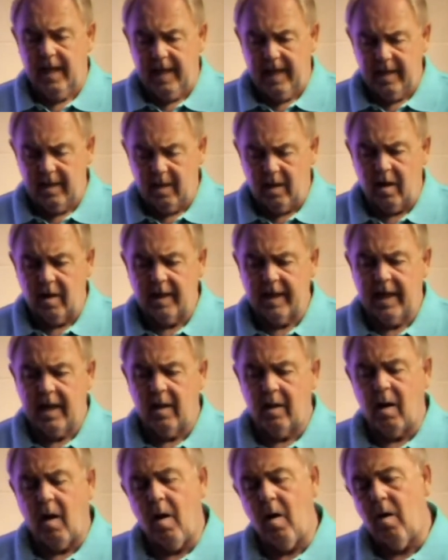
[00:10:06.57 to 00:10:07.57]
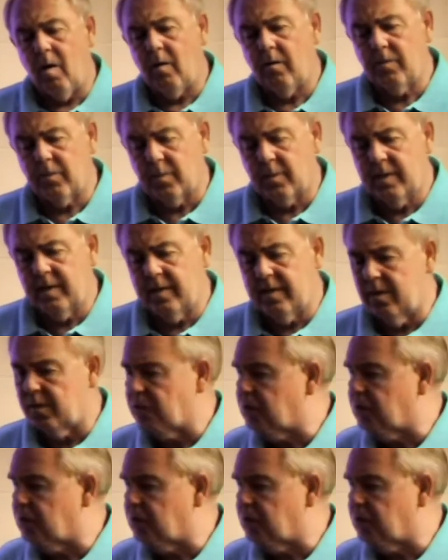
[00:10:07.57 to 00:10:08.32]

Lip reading: and lock out all 3 of those